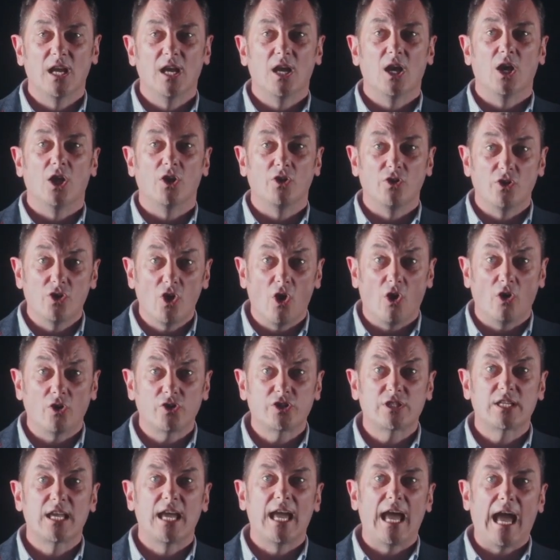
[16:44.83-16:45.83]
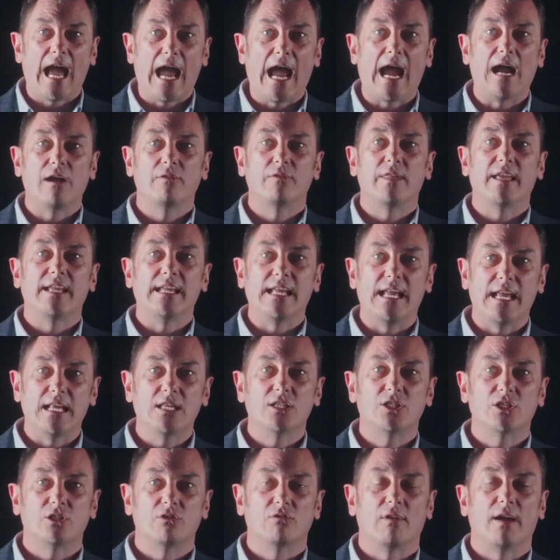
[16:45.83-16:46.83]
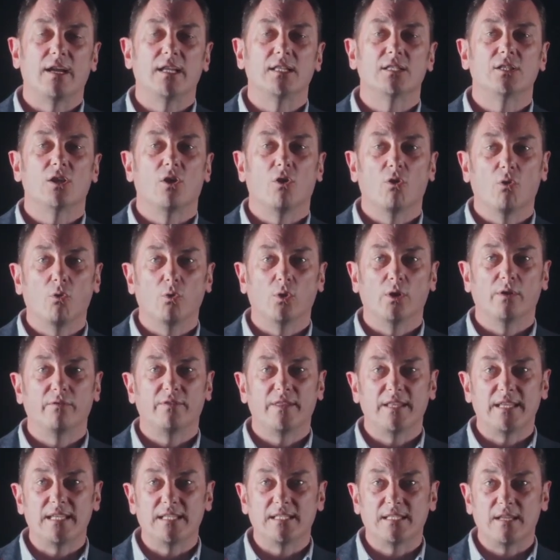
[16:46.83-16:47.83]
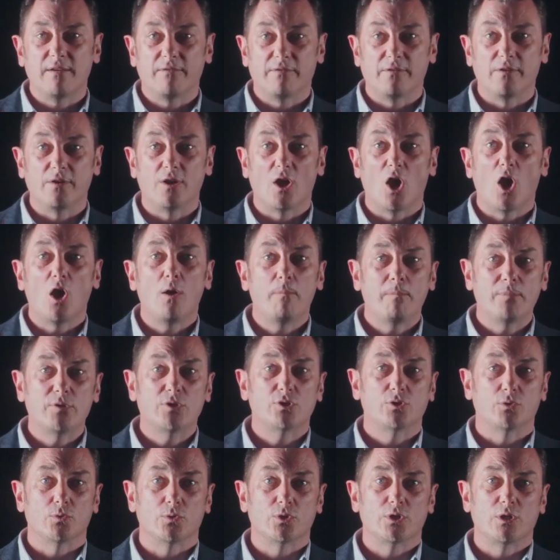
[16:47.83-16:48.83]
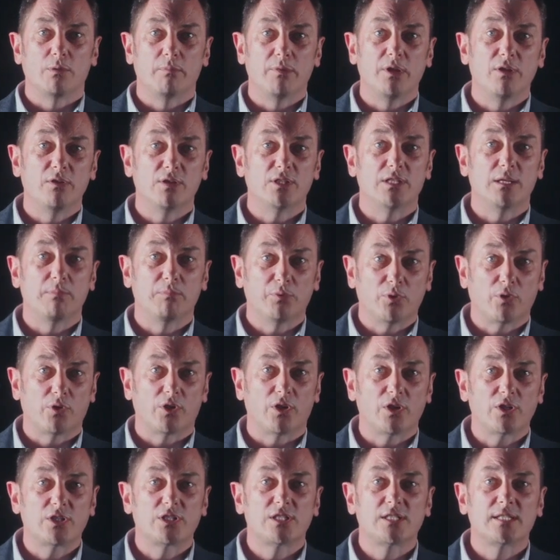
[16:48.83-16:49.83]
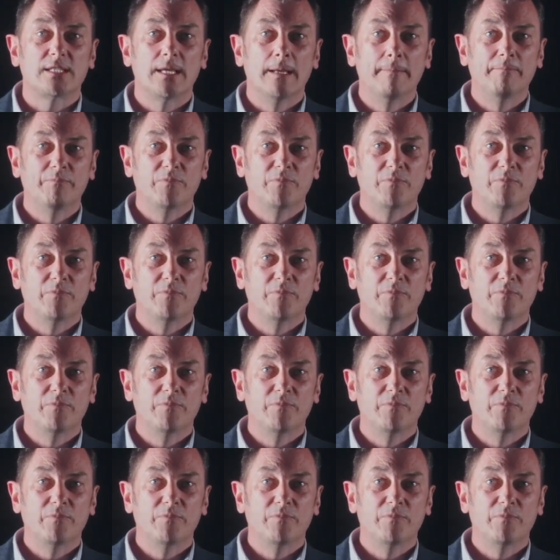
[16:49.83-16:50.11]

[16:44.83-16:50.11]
and not how they integrate all of these different open source community products